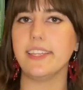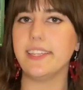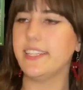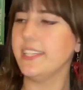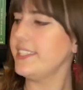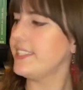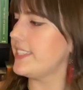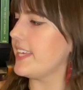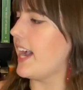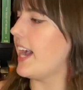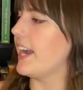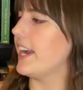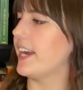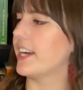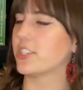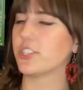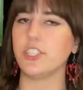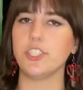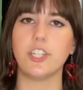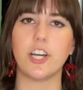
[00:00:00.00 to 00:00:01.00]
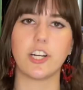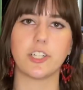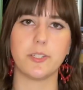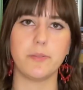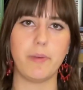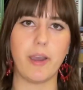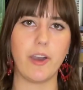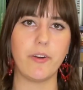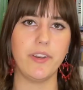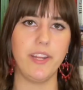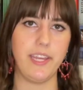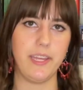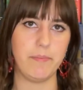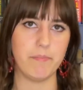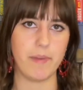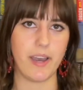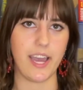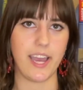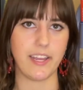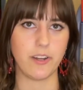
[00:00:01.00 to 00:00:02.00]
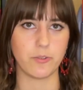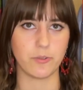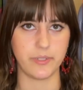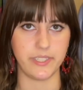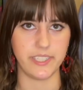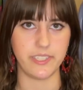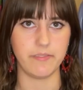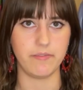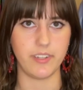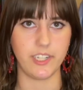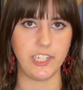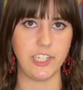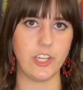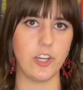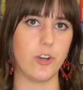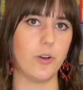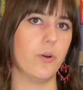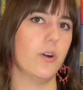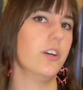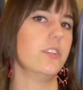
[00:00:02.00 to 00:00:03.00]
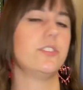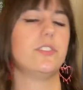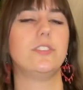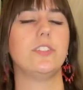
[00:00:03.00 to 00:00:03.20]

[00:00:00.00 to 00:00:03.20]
this I actually talked about in my recent video